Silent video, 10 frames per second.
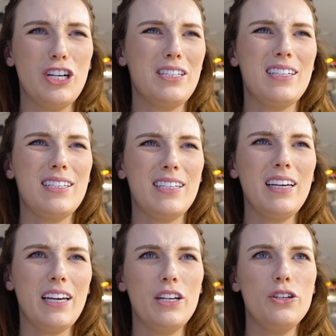just a
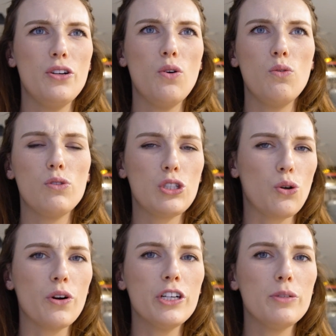sink and no
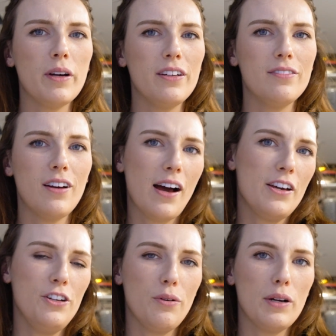storage, but
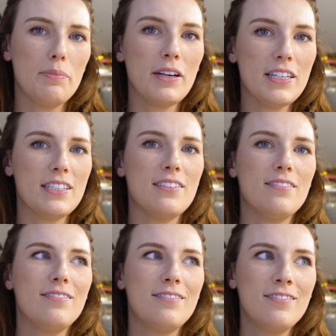you know, in a place
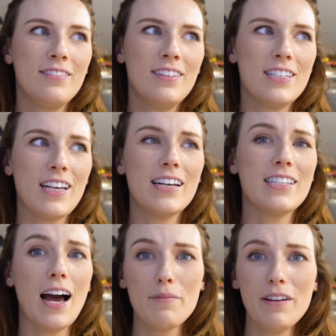the size
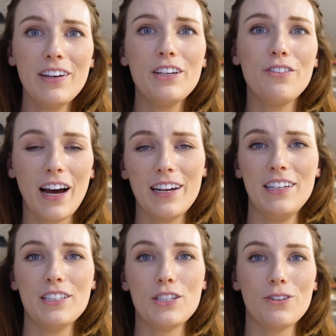I'm living, you kind of
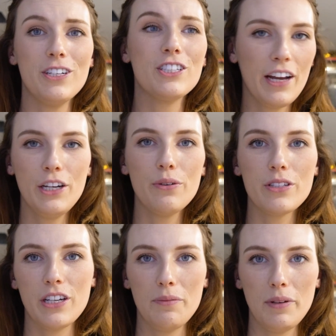need storage. I knew it
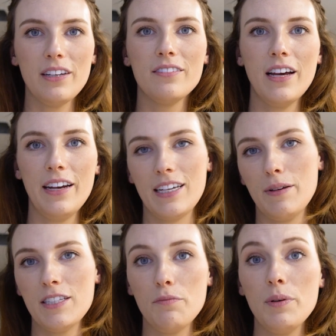was gonna be an
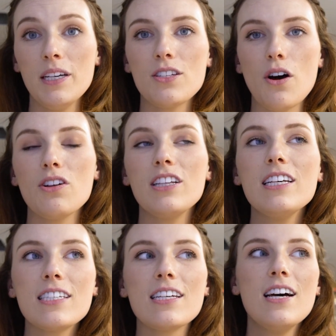expensive piece, so at
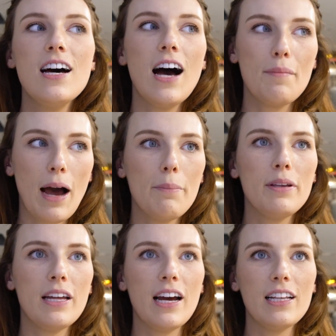least I'm
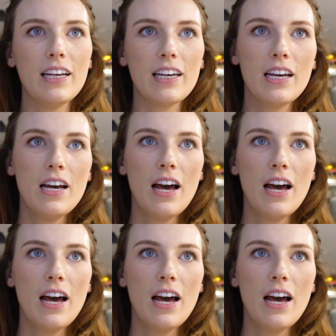happy that I like